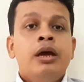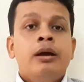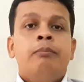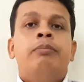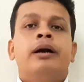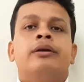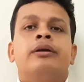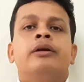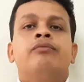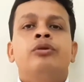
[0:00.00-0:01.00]

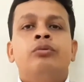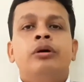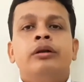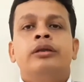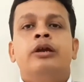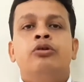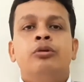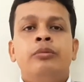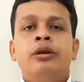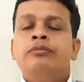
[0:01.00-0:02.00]
But if you want the
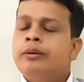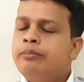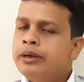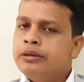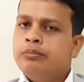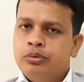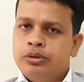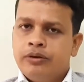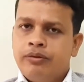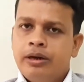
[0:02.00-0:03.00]
lumen of
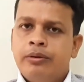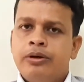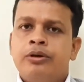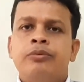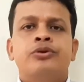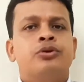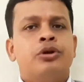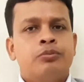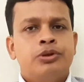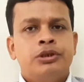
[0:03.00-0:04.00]
both the fallopian tube is
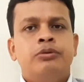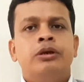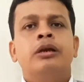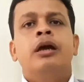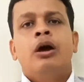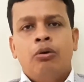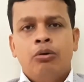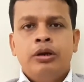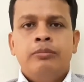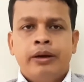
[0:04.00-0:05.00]
not possible
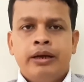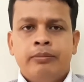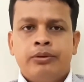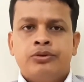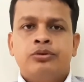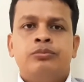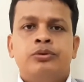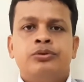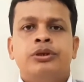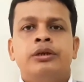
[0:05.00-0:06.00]
only by
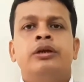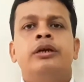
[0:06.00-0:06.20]
laparoscope to see,